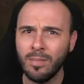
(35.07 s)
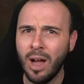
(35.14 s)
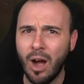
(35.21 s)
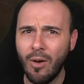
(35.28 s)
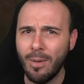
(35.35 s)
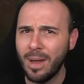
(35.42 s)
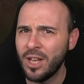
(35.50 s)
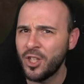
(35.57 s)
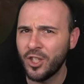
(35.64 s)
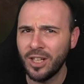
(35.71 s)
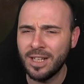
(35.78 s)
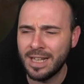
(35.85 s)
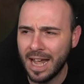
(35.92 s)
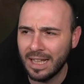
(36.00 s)
How I
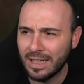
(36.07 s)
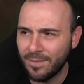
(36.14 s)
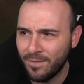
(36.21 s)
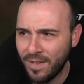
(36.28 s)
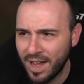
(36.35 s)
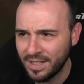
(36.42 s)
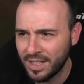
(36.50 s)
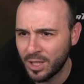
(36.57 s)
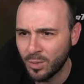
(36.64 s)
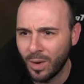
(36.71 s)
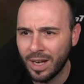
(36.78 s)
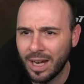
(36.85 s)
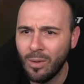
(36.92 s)
mentioned, not the fastest one.